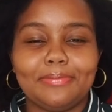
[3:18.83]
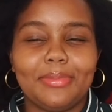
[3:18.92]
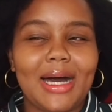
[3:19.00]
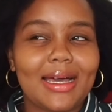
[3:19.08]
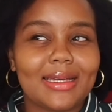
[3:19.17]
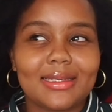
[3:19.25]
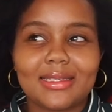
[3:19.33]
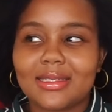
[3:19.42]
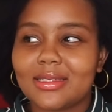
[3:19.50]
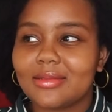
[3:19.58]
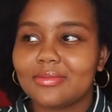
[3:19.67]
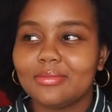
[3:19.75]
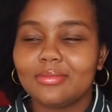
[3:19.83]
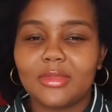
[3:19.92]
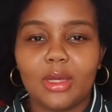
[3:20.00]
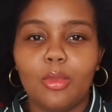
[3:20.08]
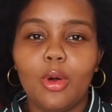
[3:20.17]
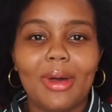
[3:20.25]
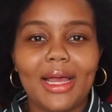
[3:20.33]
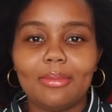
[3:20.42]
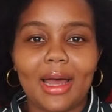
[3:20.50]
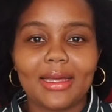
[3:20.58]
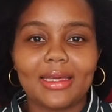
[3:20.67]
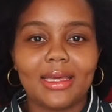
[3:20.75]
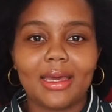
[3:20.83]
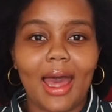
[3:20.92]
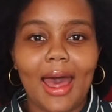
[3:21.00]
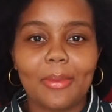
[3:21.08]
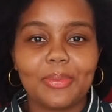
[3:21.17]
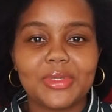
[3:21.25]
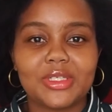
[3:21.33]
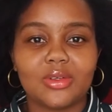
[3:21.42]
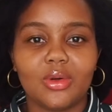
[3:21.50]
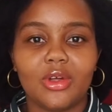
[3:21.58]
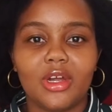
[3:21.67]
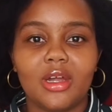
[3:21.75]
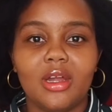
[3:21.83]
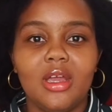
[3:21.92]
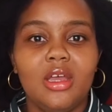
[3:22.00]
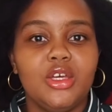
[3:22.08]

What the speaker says: bank's mobile banking apps, or